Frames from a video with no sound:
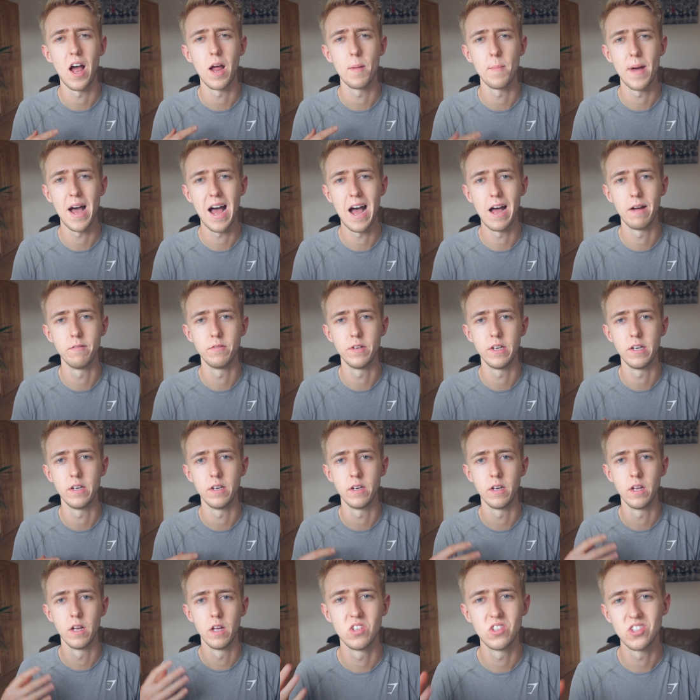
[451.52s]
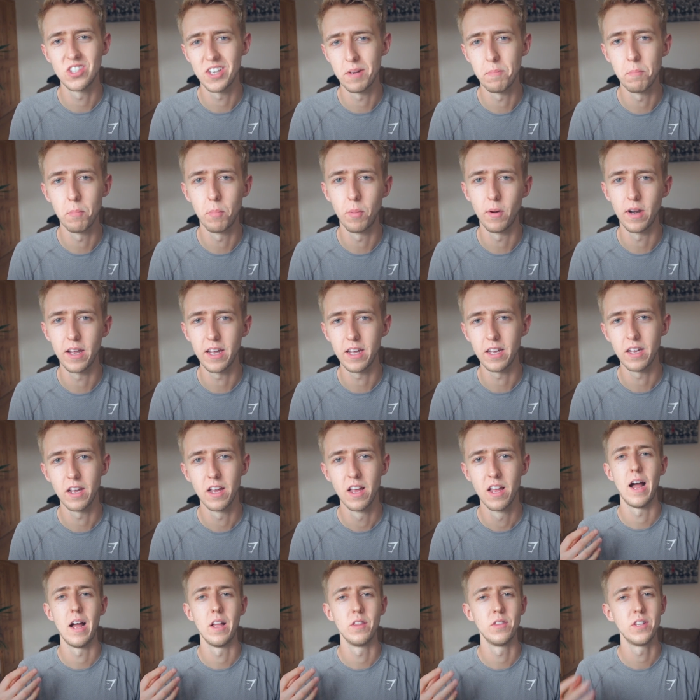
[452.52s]
I'm having simply.
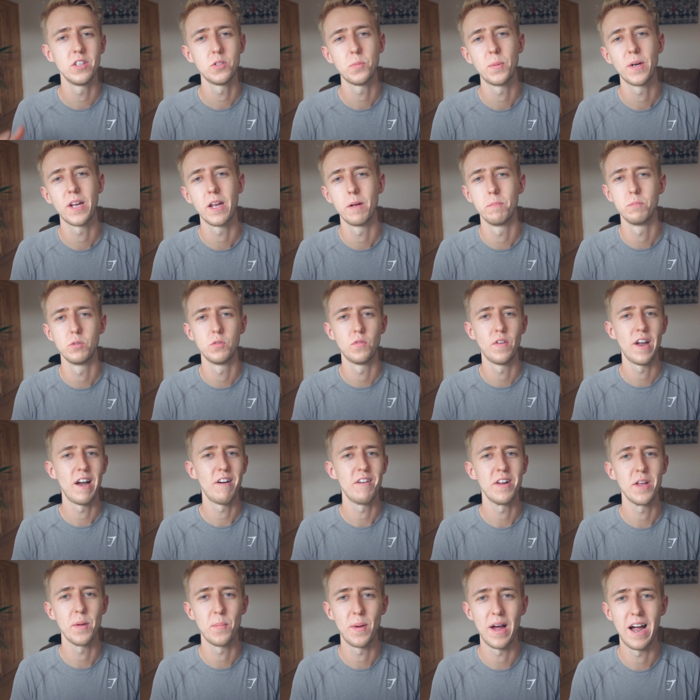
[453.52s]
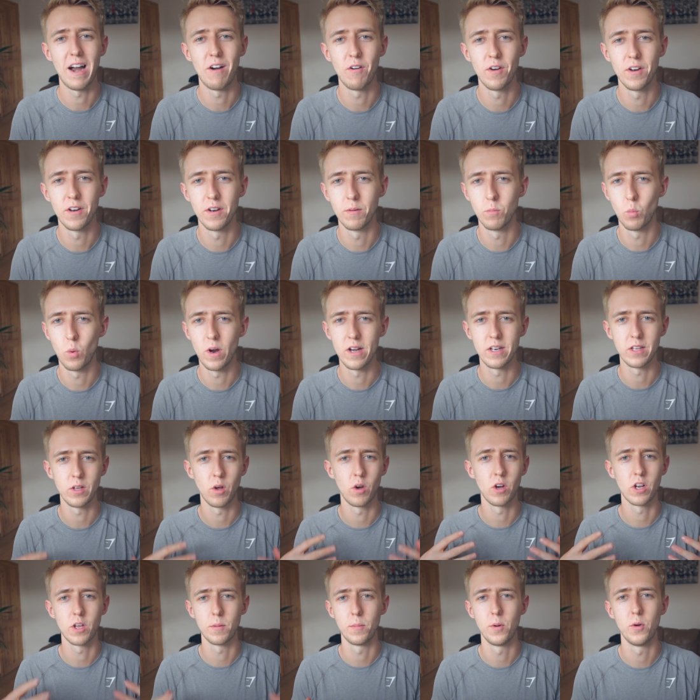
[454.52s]
And this becomes very apparent when
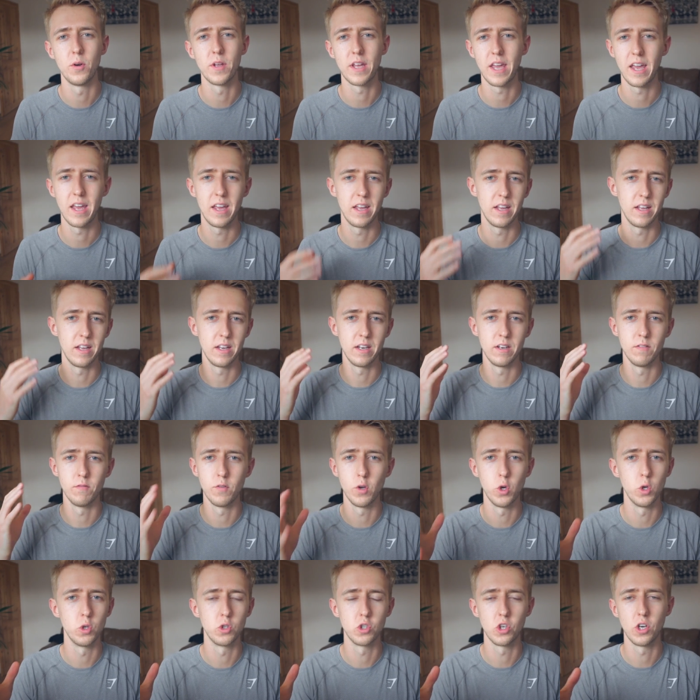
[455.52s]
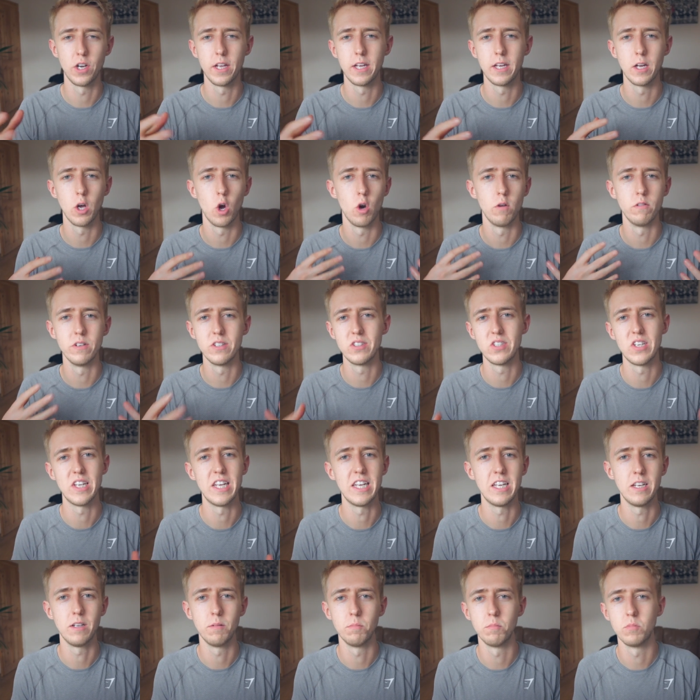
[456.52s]
you're communicating virtually over
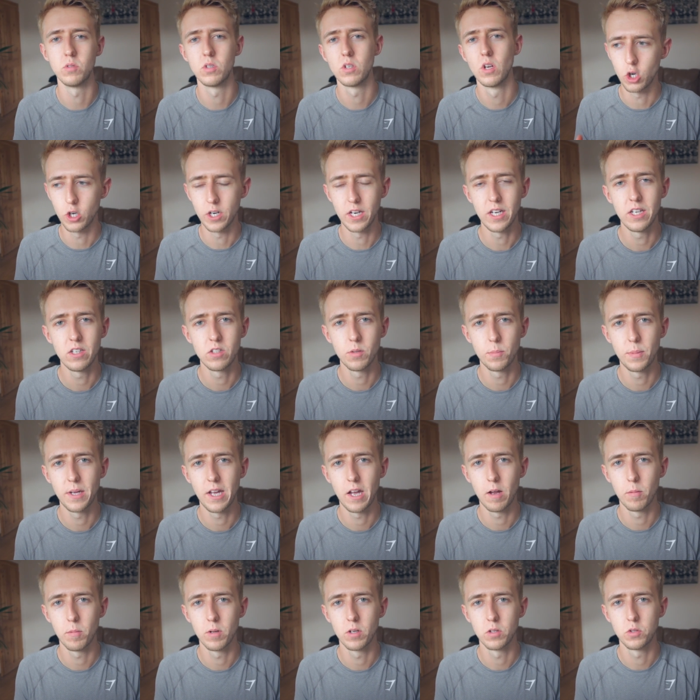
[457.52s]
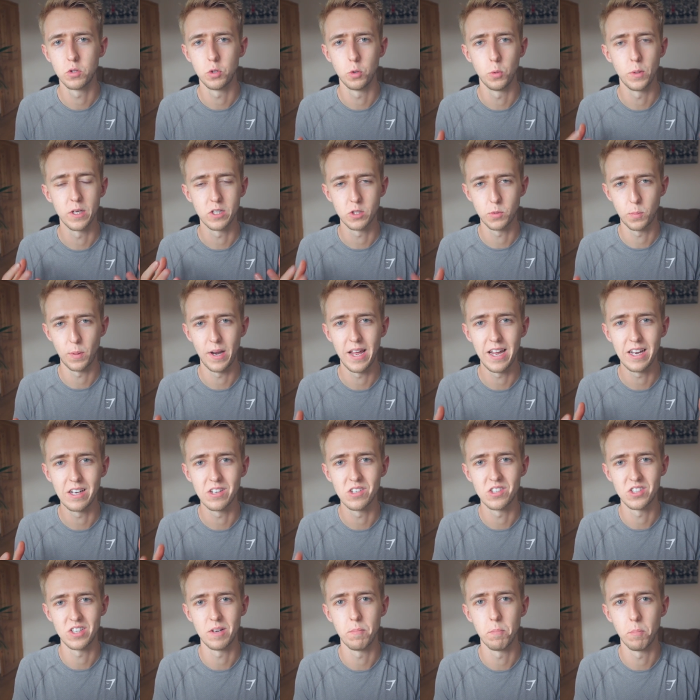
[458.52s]
Teams. You need to be able to explain
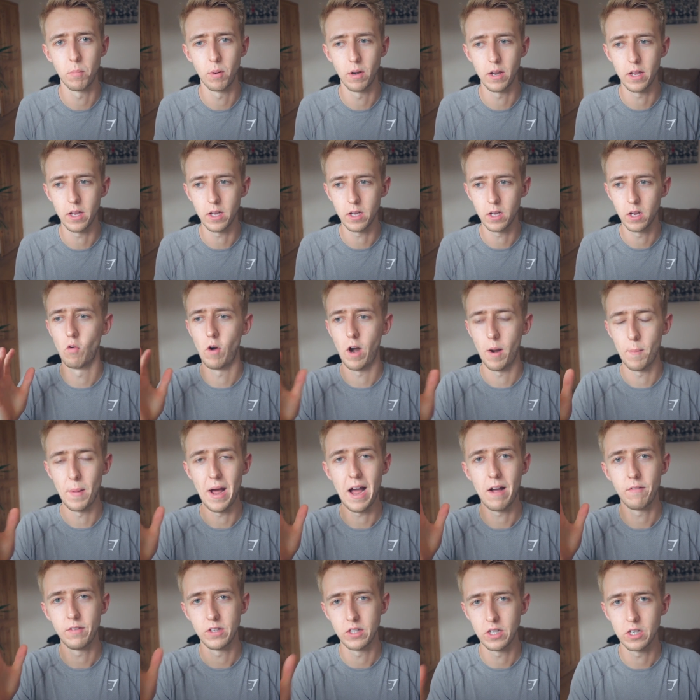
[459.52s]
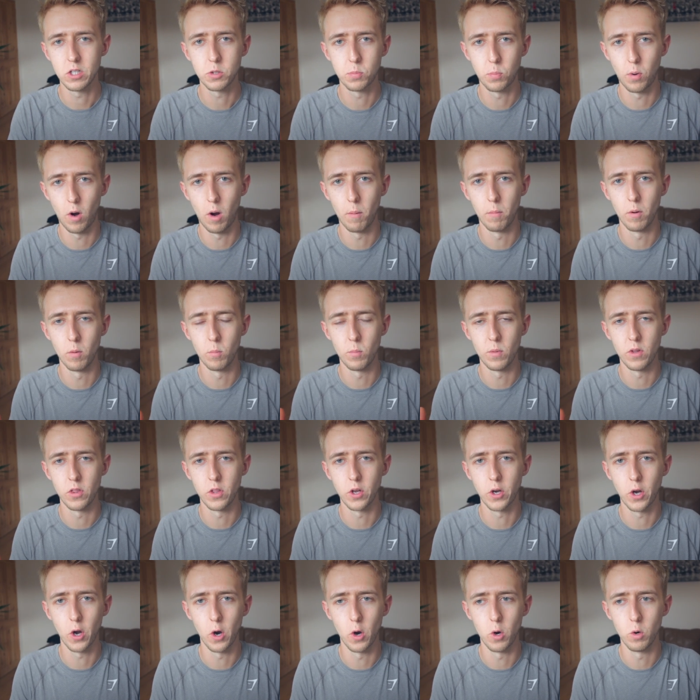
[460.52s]
simply, right, I'm having this problem with the
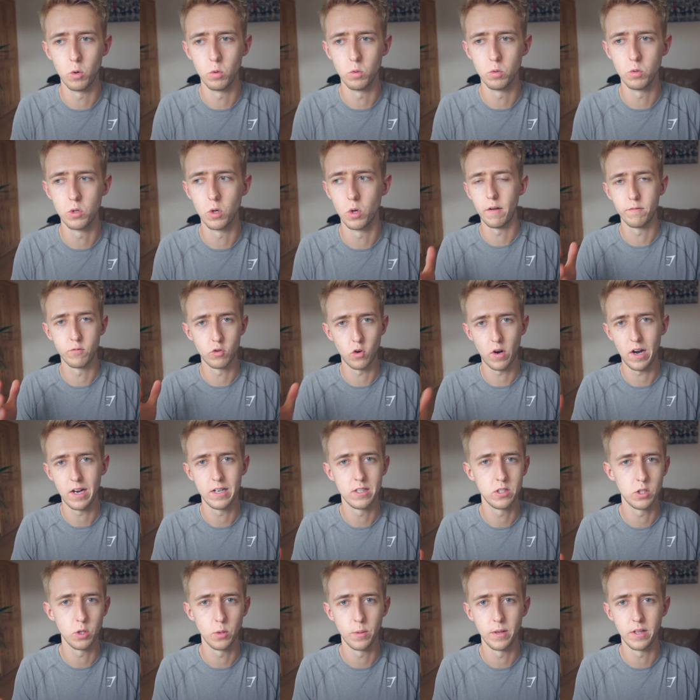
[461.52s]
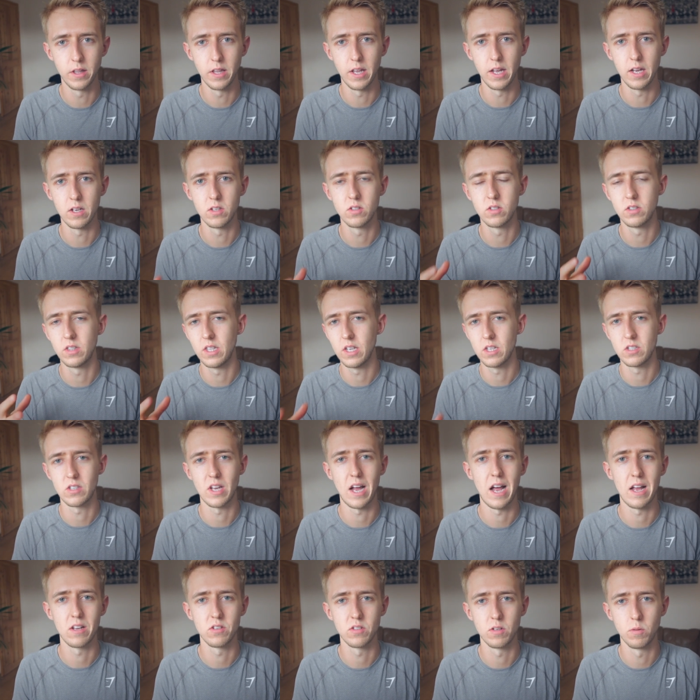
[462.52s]
code. I've tried doing this, this
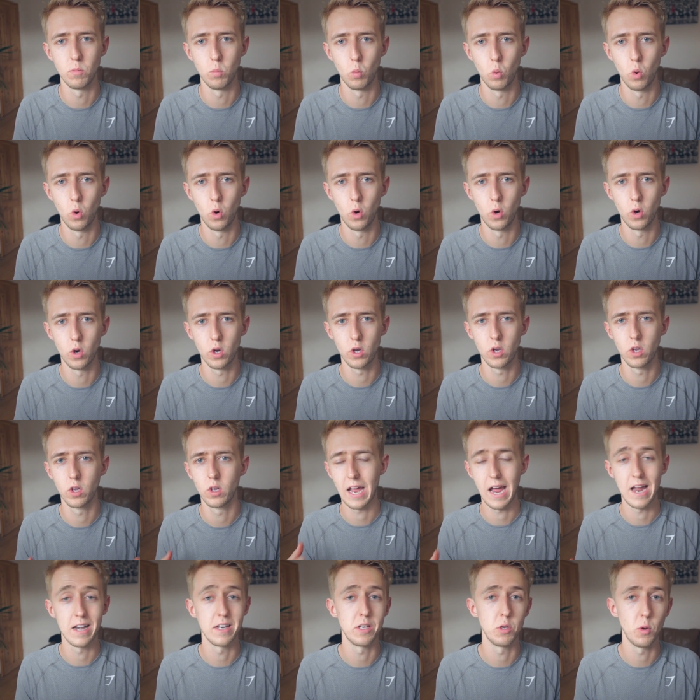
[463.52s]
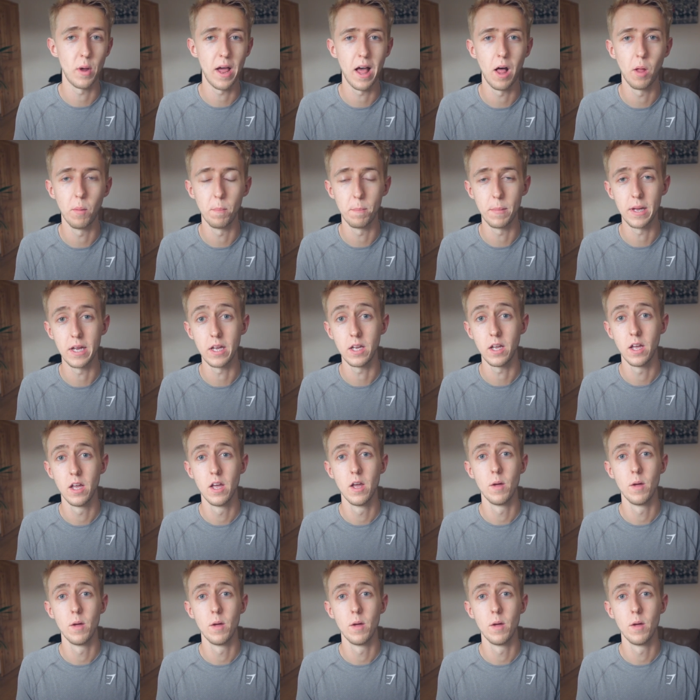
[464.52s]
hasn't worked. Can you help me?